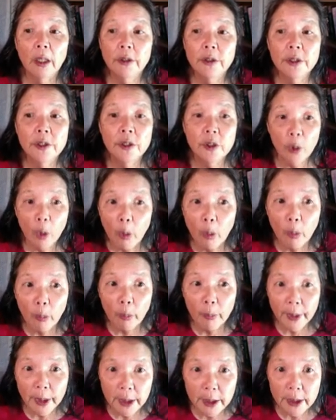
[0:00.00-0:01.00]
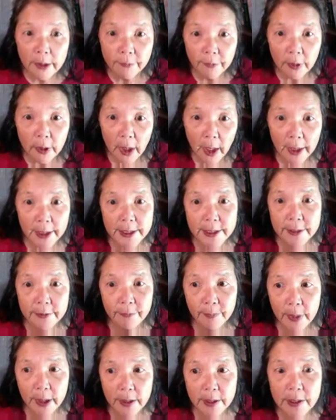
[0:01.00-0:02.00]
so many different kinds
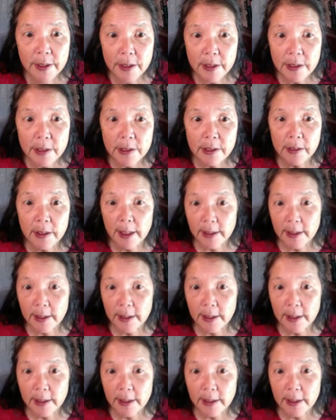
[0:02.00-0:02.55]
of medicines.